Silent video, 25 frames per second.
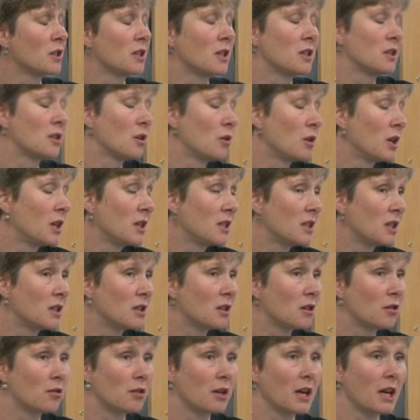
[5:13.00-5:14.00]
it's so easy to
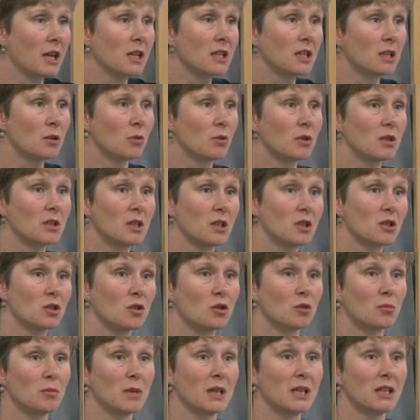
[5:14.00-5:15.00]
create it with
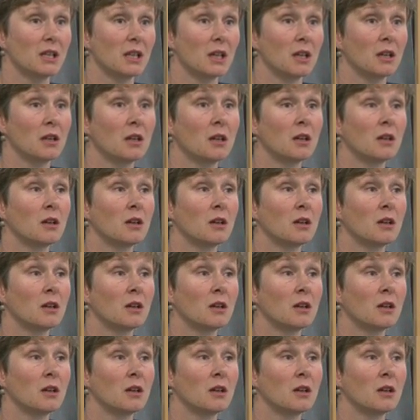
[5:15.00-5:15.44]
digital media,